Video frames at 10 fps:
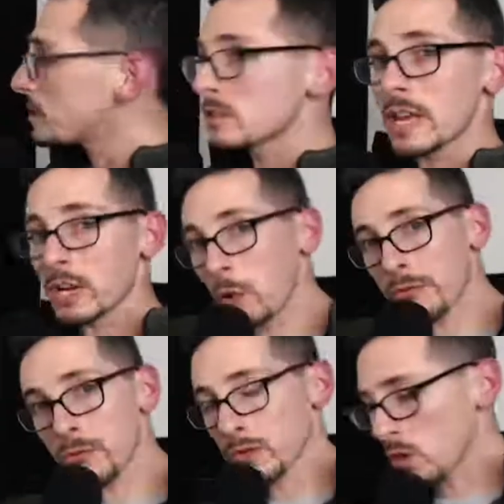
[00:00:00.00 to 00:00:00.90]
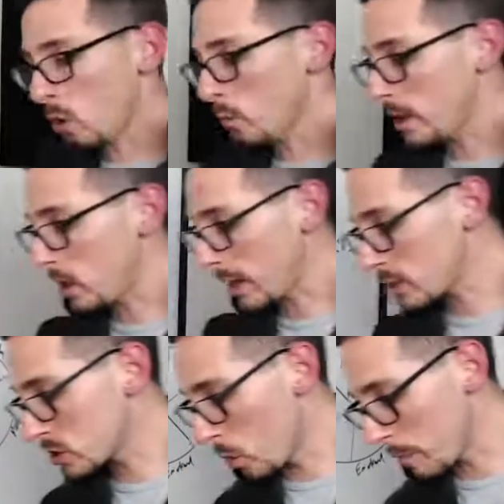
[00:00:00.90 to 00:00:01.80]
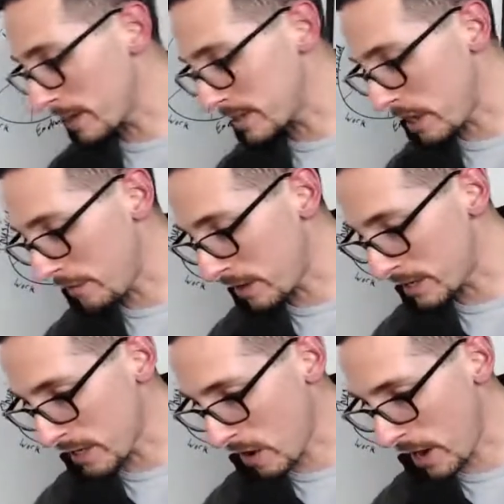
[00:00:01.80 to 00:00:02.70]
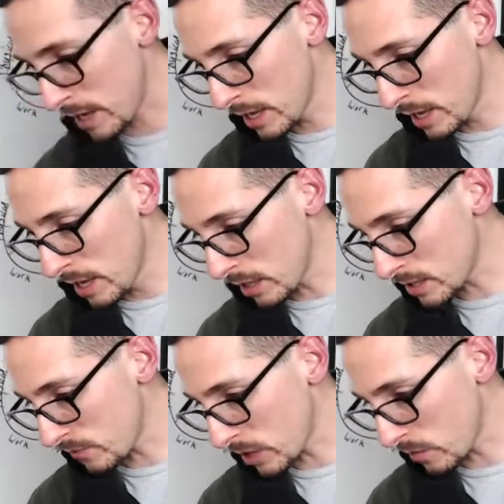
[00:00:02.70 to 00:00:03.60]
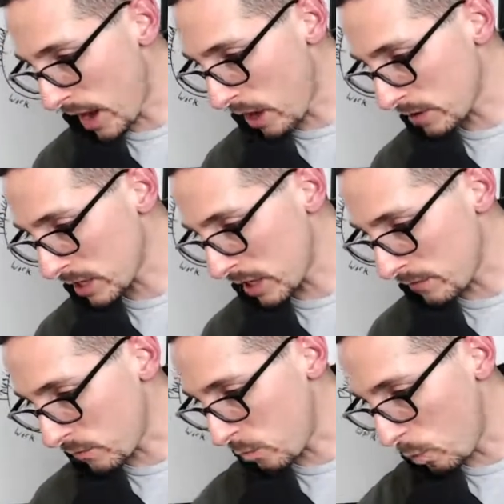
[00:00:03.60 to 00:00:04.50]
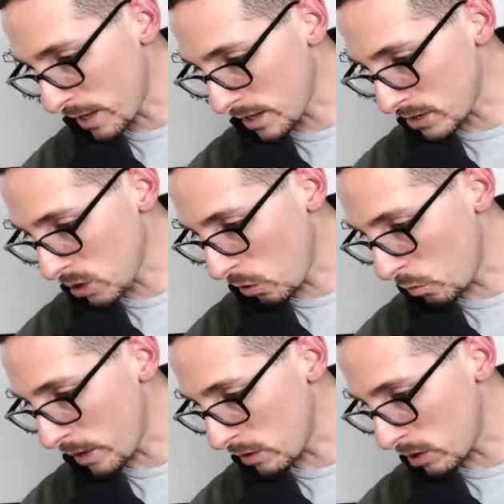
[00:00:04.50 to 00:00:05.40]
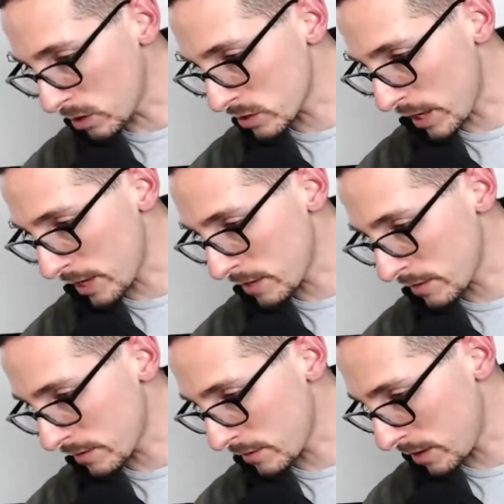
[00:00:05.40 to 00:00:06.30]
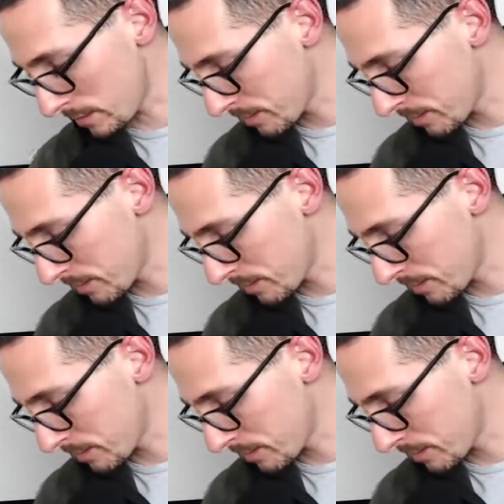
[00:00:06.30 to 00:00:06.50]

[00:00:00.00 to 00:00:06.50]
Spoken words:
is I go through this whole wheel and I score myself. And I say, all right, let's figure out kind of what this whole wheel looks like. All right.